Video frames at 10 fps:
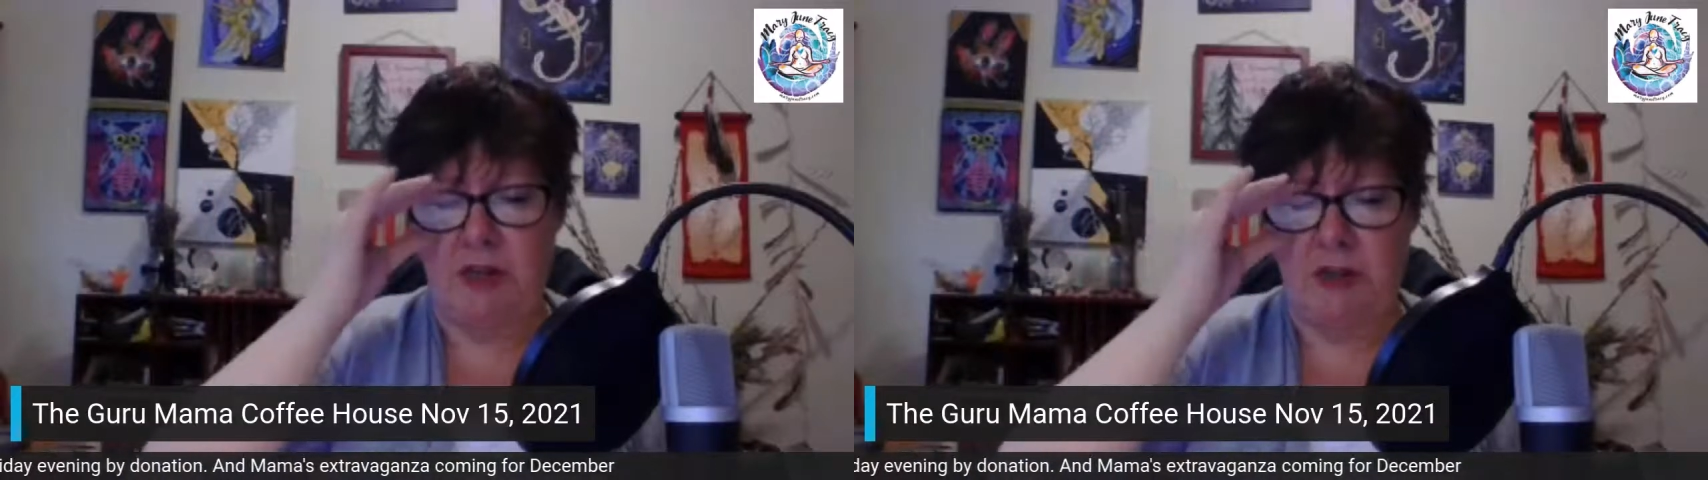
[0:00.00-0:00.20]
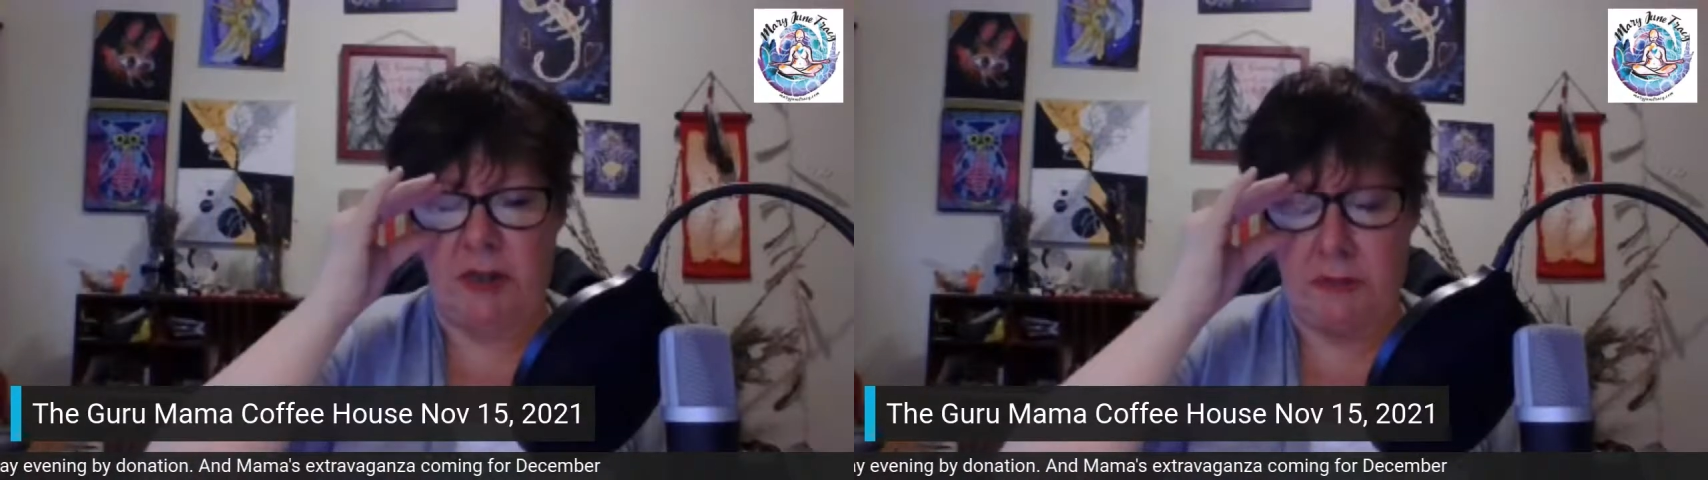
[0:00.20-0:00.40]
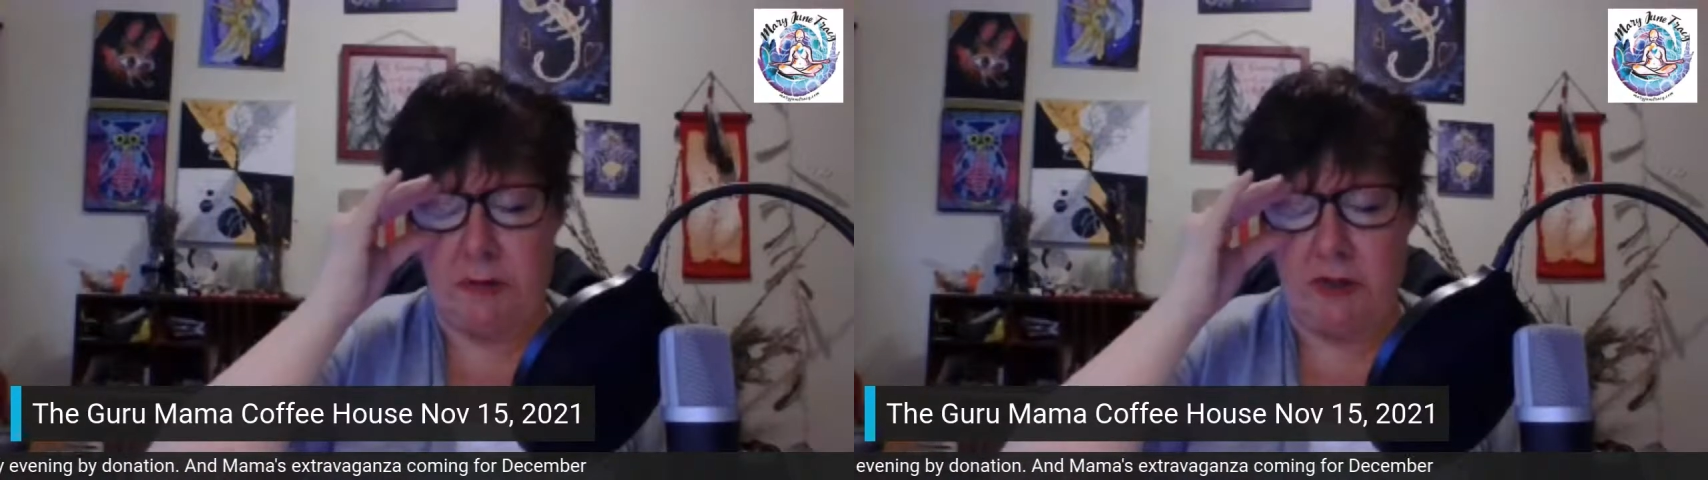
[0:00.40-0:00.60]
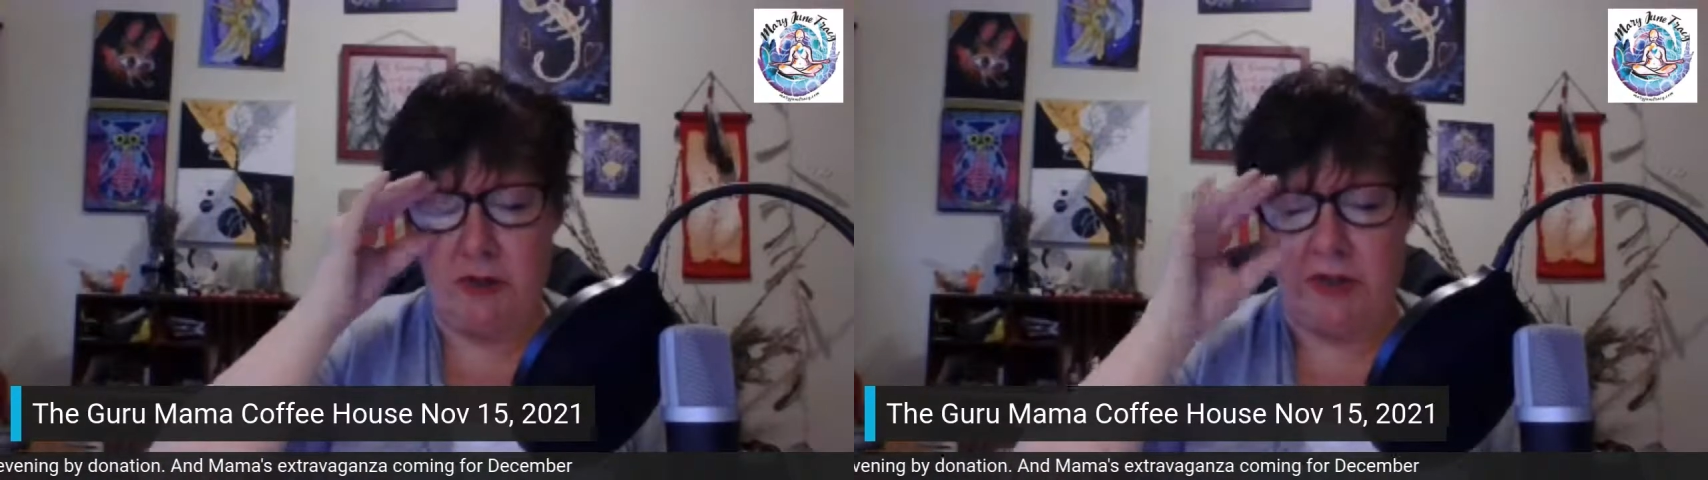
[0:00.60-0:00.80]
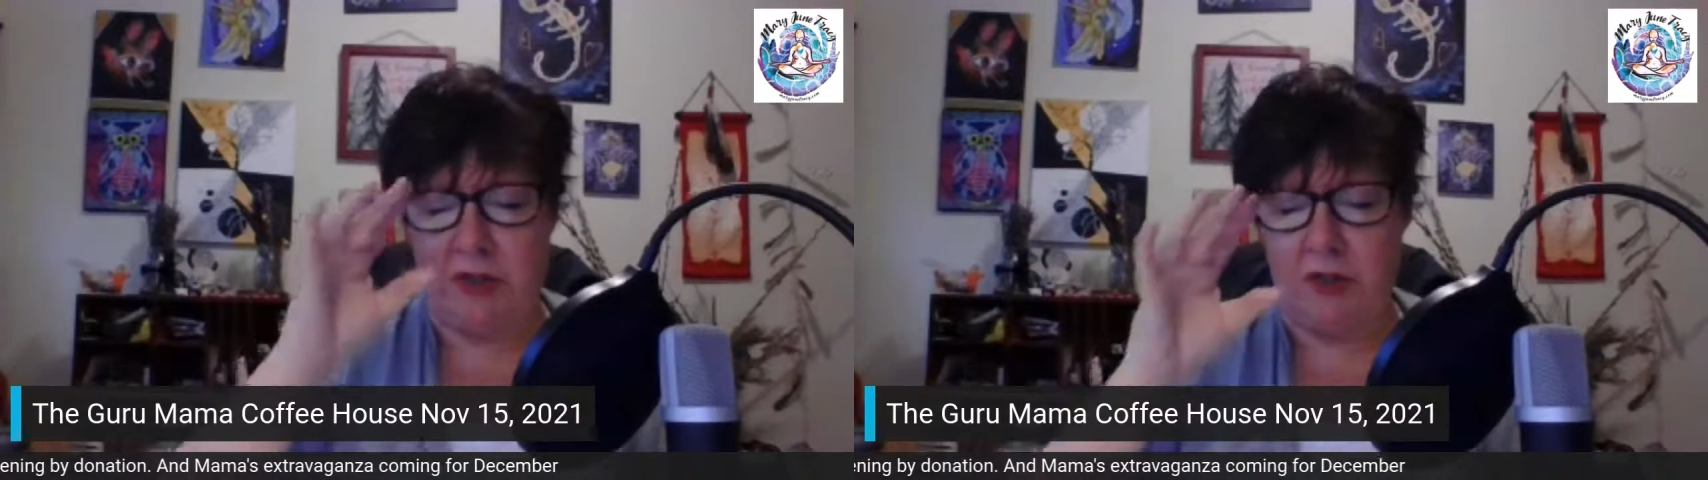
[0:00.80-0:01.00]
look at where your
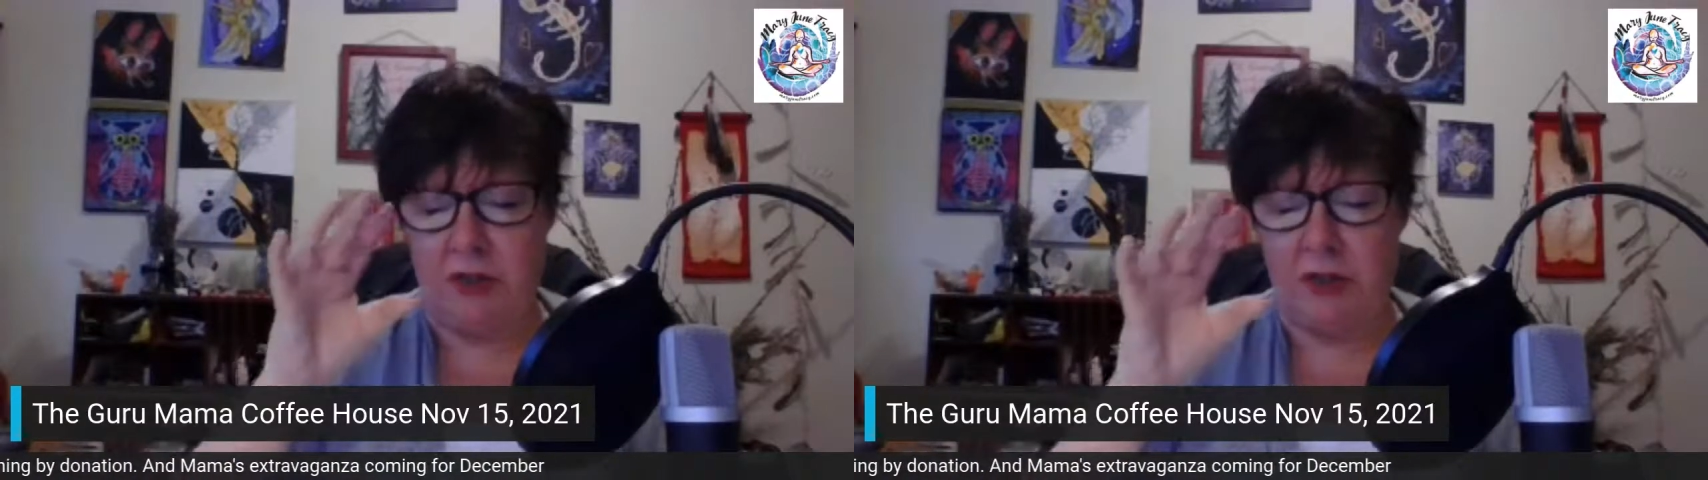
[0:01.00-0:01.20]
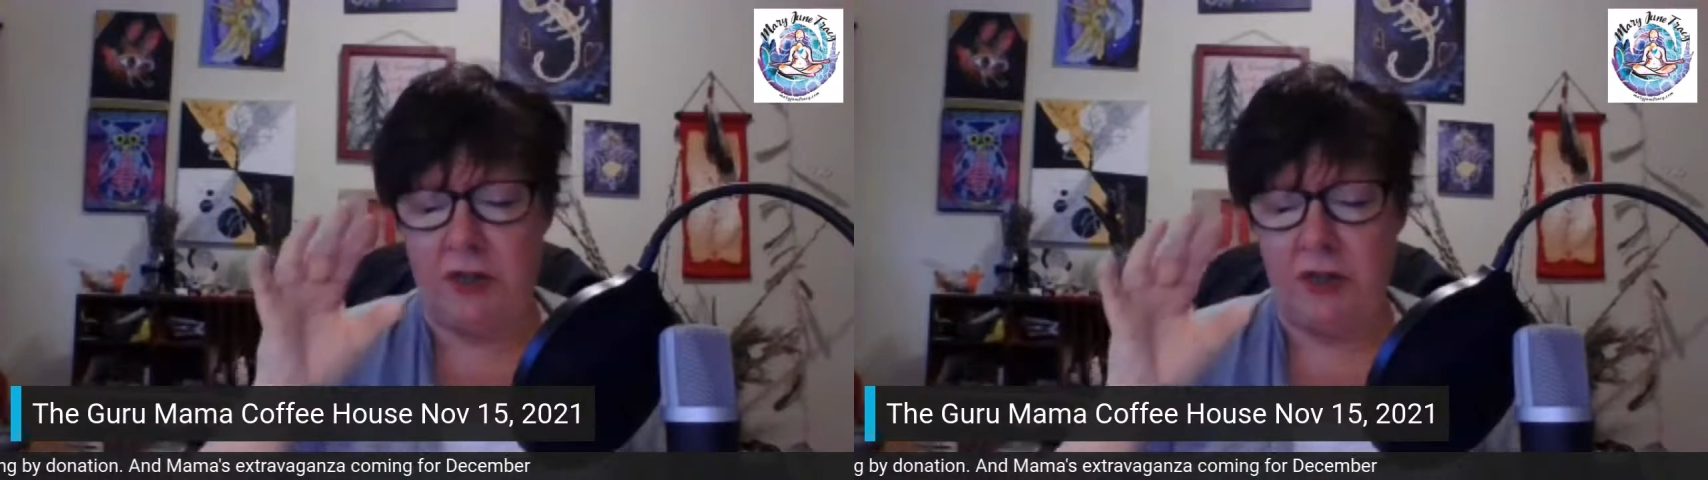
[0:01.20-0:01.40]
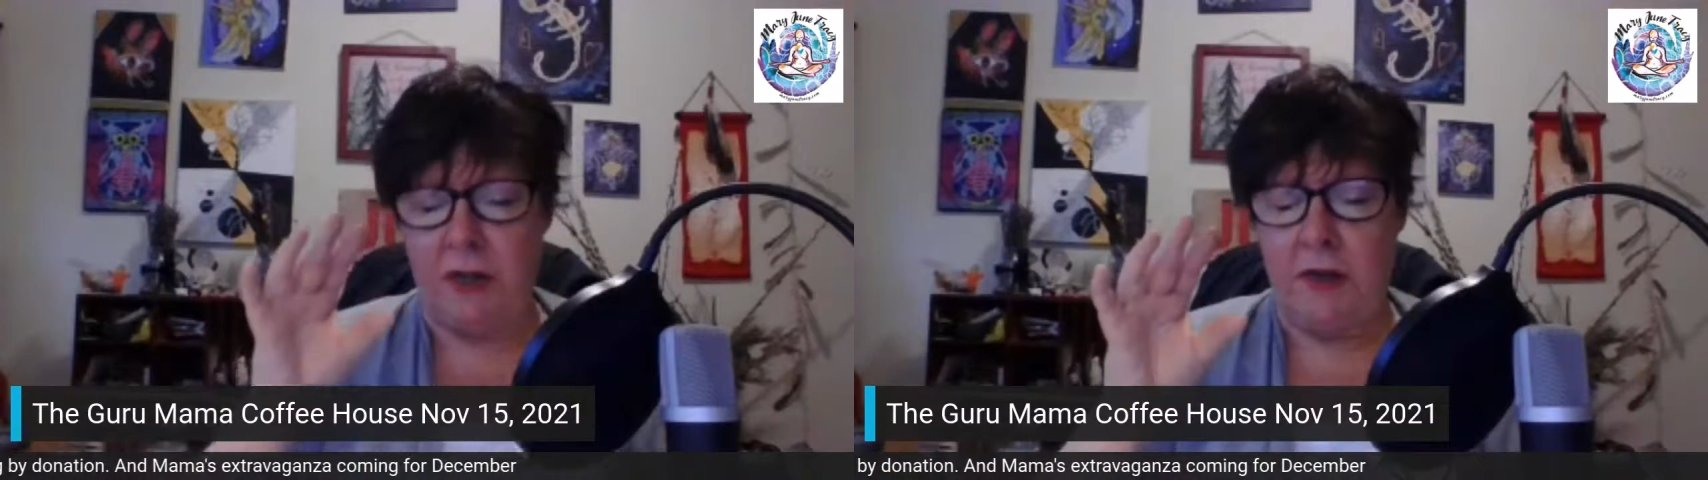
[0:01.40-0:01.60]
natal chart